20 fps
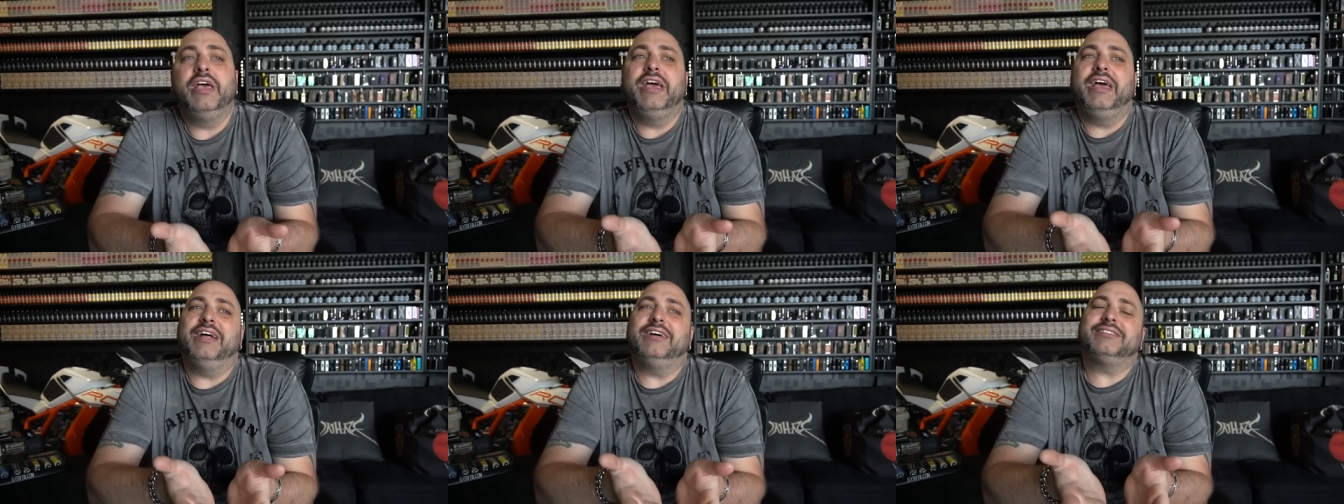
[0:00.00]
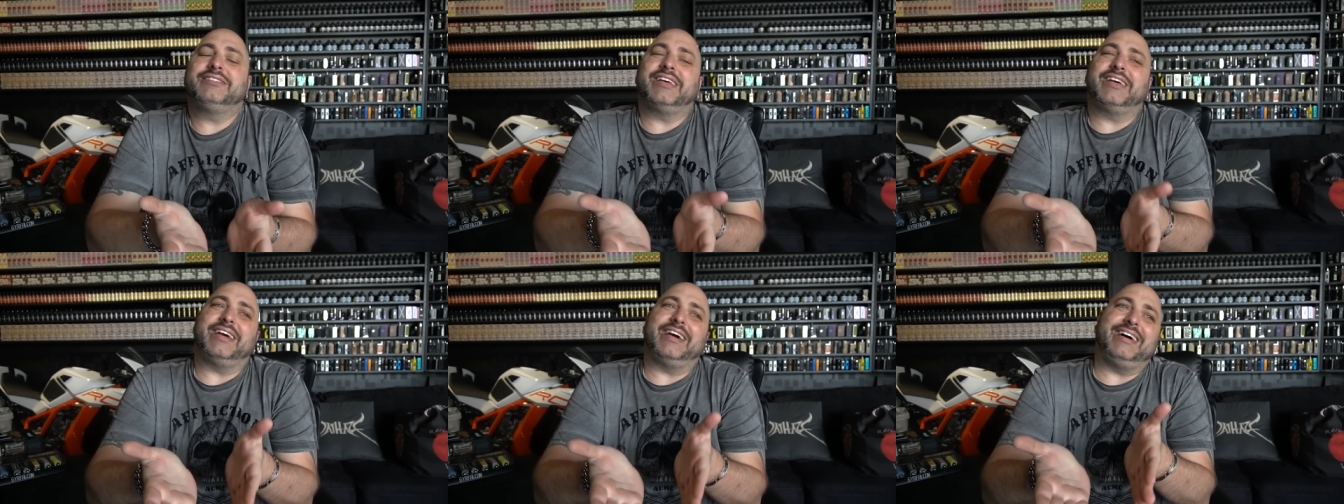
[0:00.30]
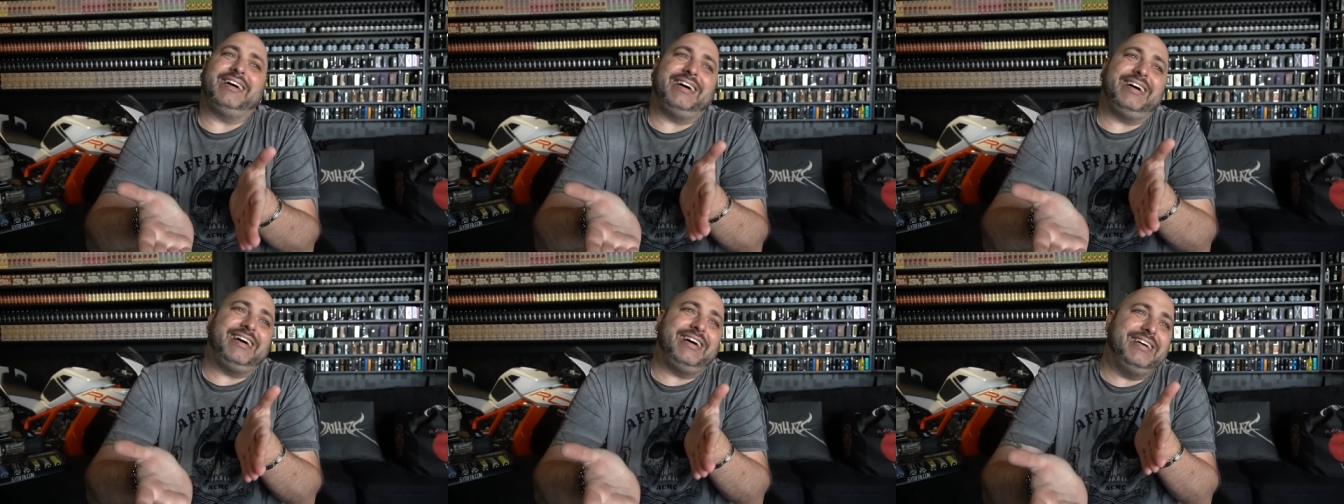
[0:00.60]
And I was like,
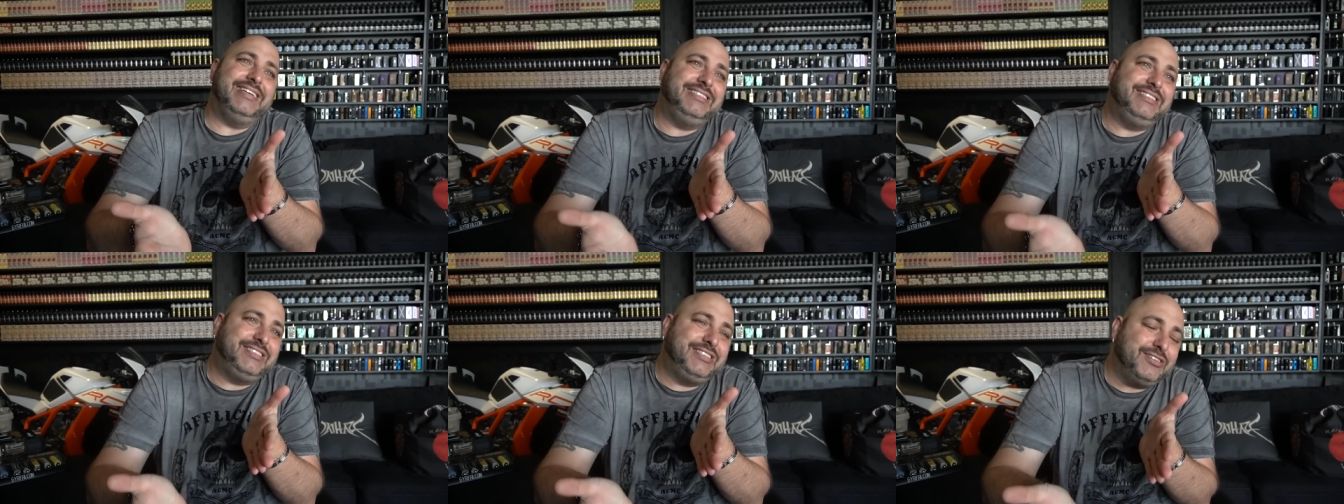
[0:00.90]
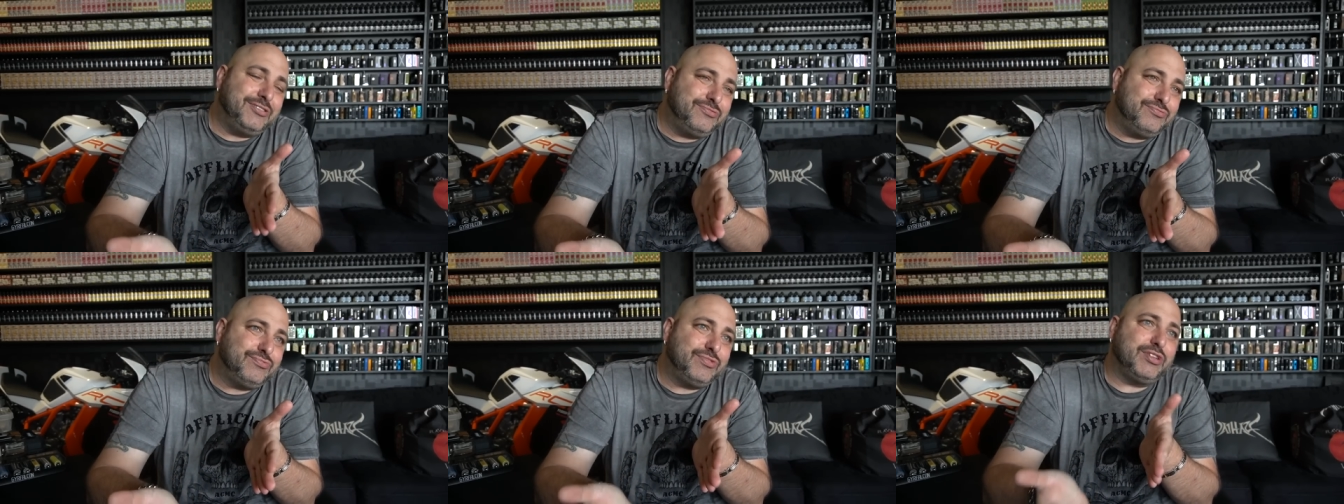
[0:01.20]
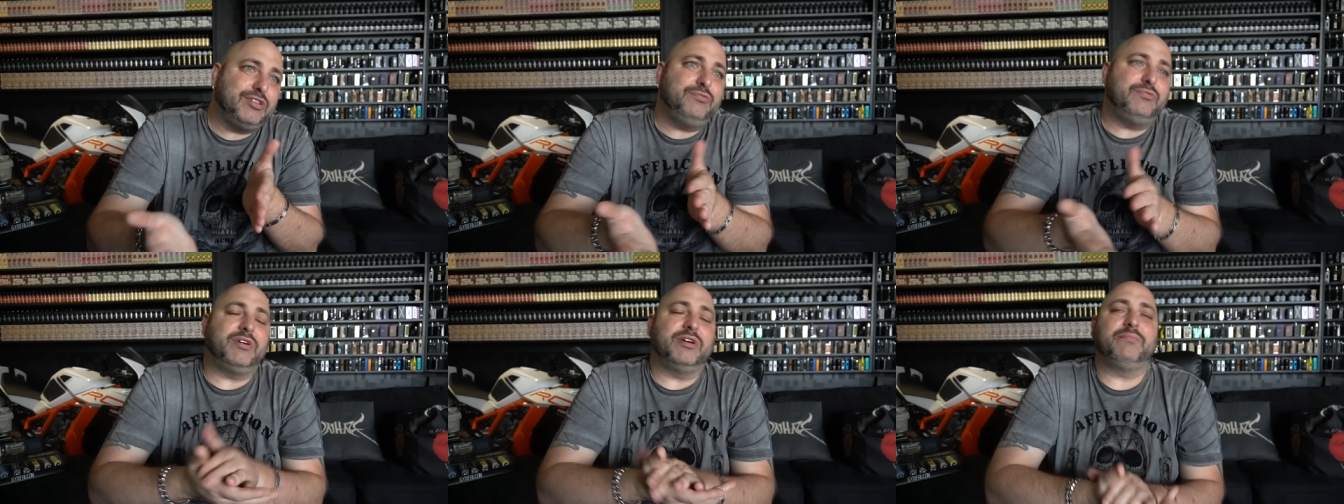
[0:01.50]
I don't
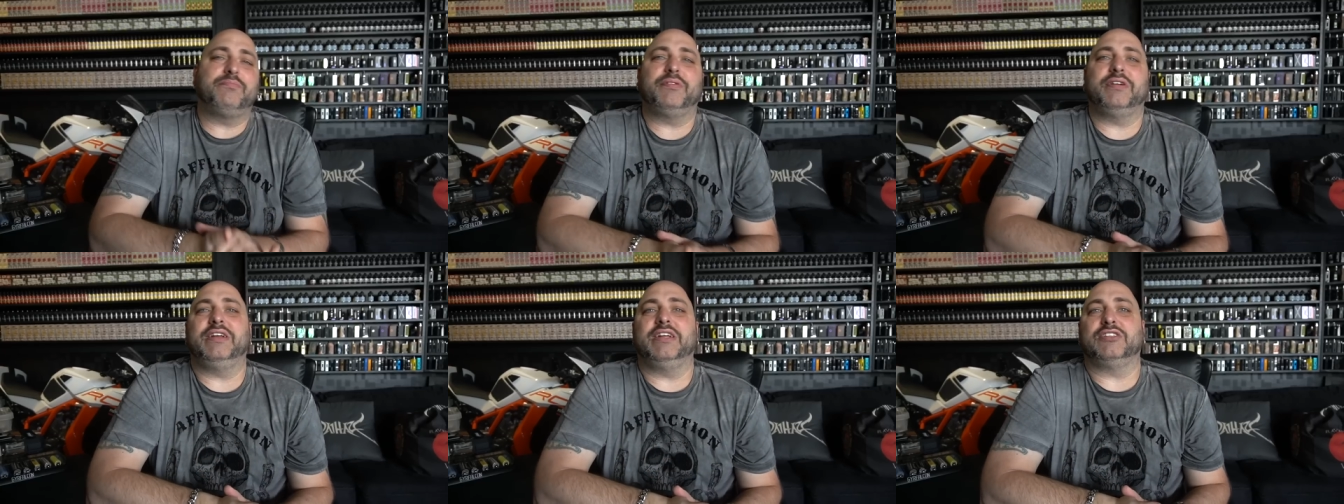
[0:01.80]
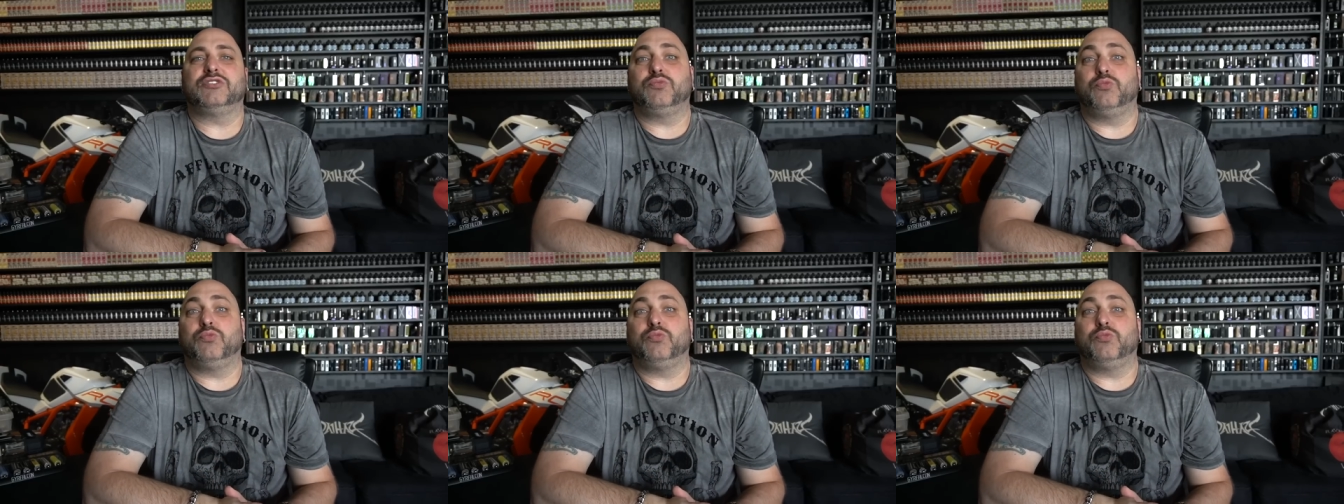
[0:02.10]
really want to bring that